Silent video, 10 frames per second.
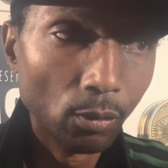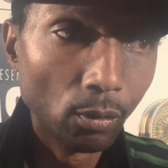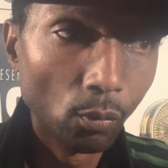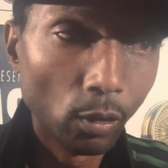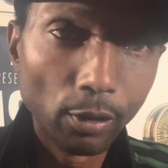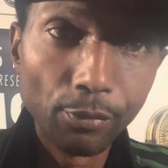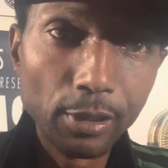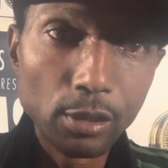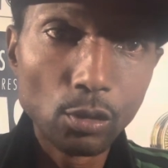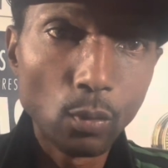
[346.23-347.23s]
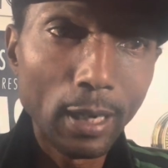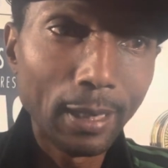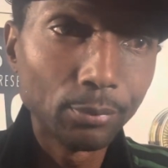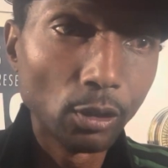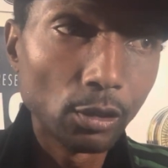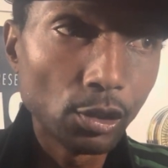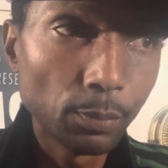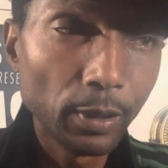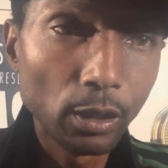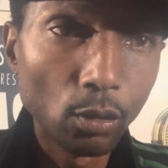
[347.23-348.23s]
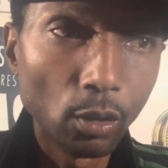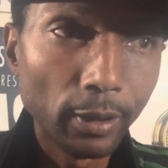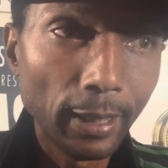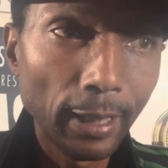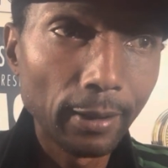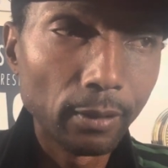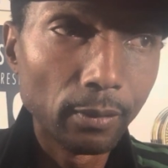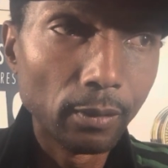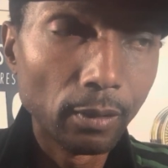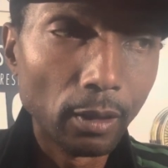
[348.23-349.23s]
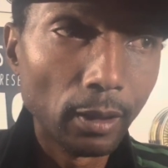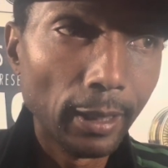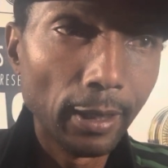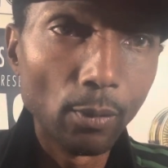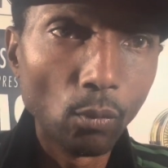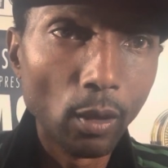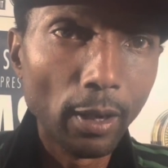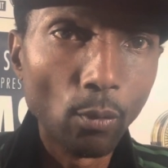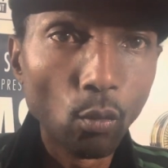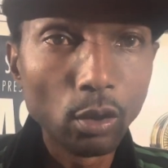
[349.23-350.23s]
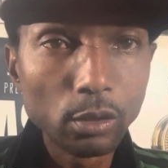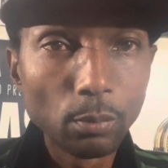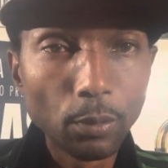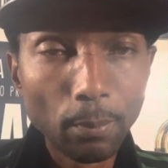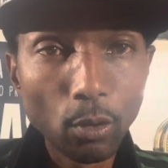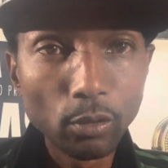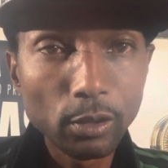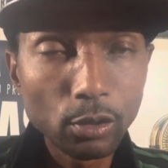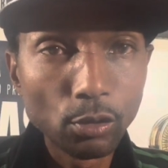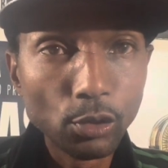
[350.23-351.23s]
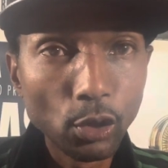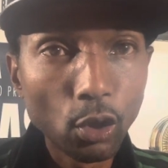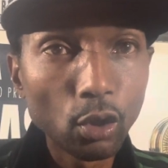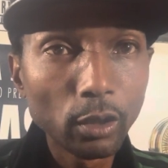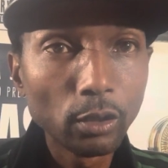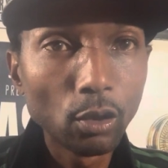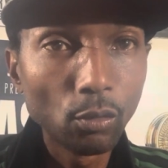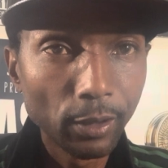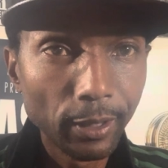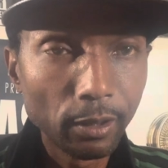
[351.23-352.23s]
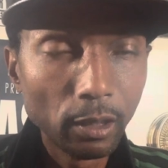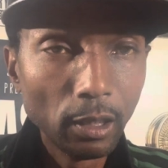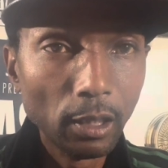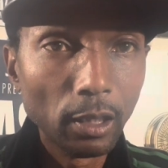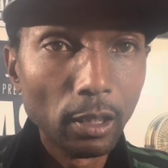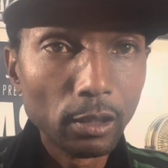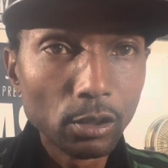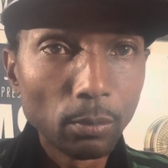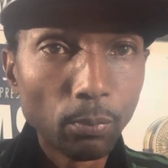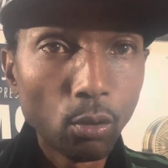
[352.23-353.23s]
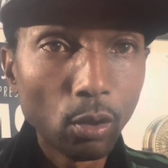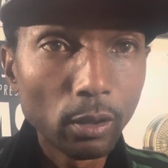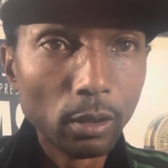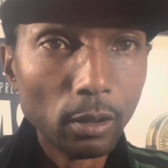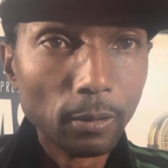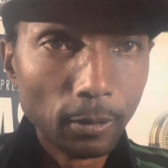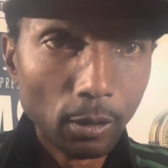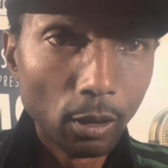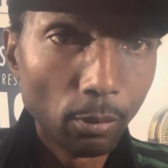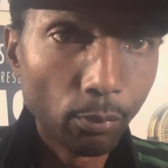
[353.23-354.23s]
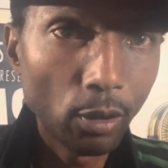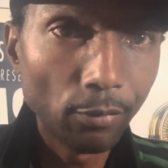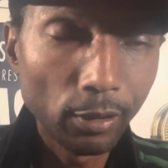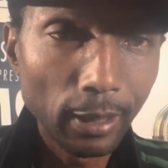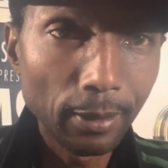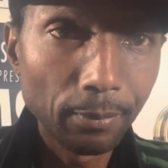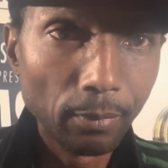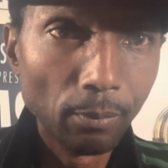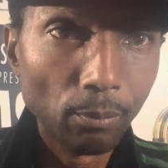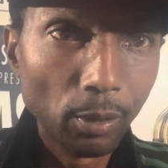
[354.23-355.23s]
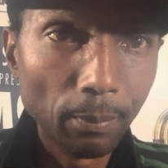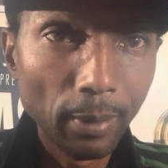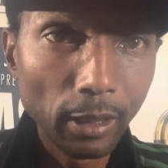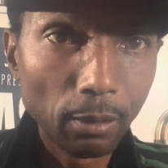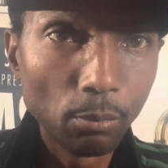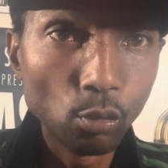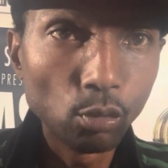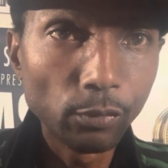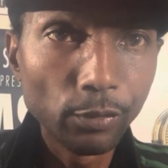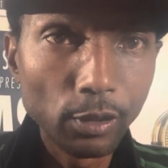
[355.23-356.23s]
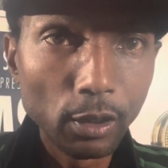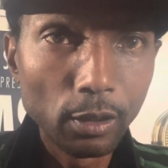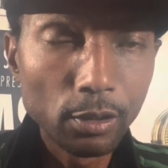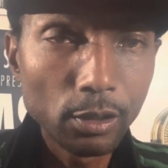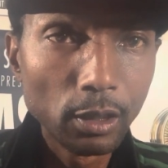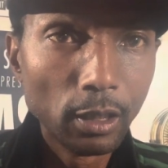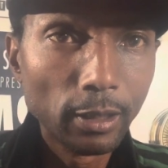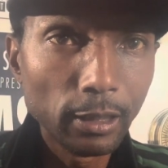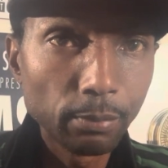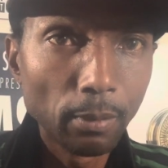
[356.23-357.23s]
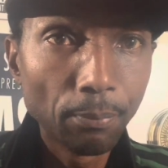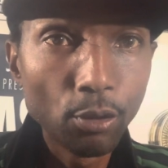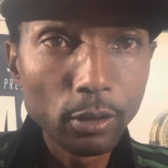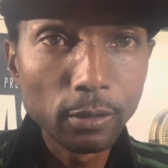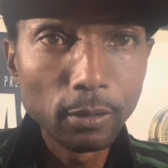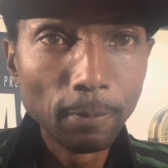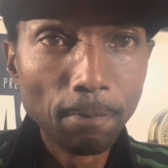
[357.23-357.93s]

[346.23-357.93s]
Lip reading: one of the reasons why I'm gonna speak on that and want to promote it so y'all can go there and support a brother that been making moves for years, that's been putting